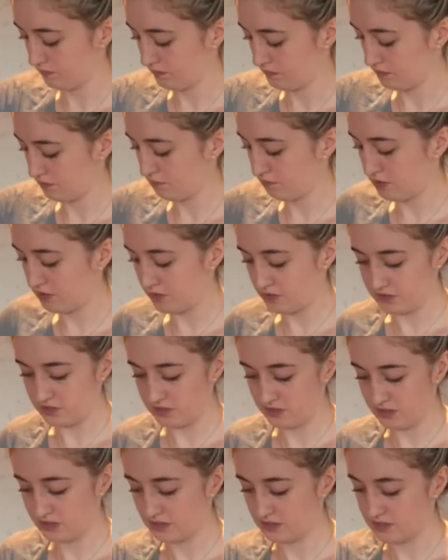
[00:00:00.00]
Paul, do you
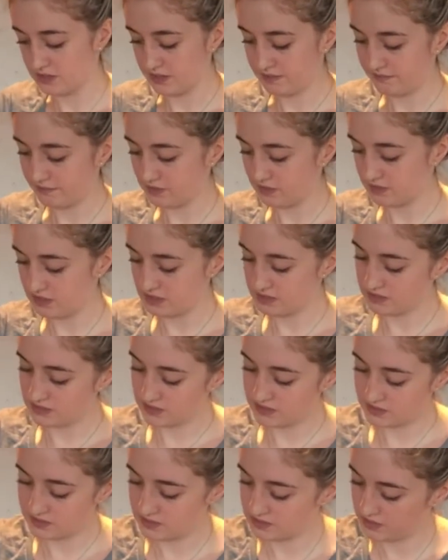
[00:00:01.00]
think it's time for a taste
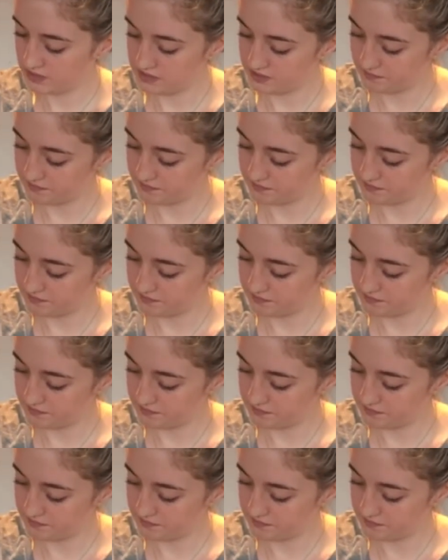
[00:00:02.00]
test yet?